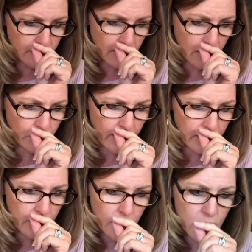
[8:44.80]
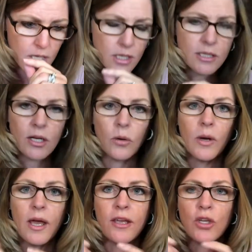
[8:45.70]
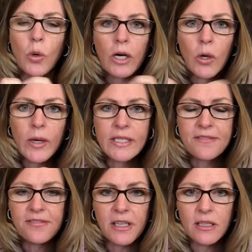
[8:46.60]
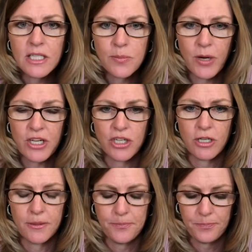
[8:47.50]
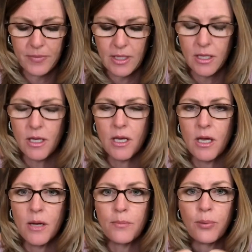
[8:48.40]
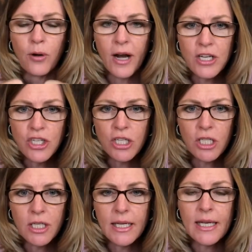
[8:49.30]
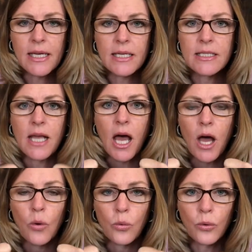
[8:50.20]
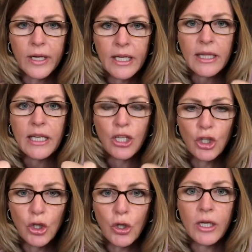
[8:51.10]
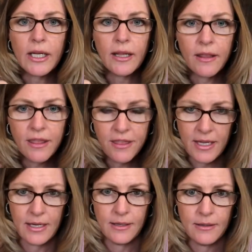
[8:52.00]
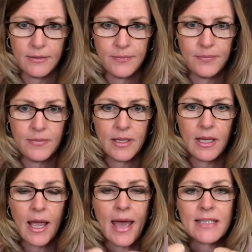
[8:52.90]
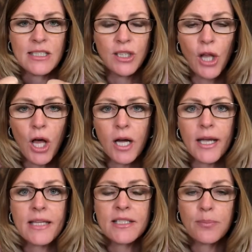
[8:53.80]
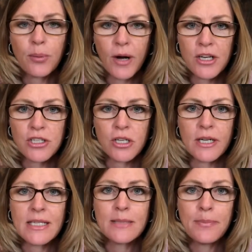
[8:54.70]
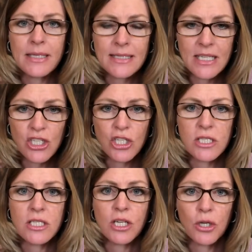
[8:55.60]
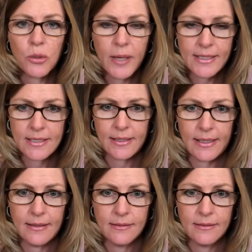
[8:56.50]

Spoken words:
Okay, so you're going to feel this pressure. Pressure is a really good thing as long as the pressure is positioned correctly.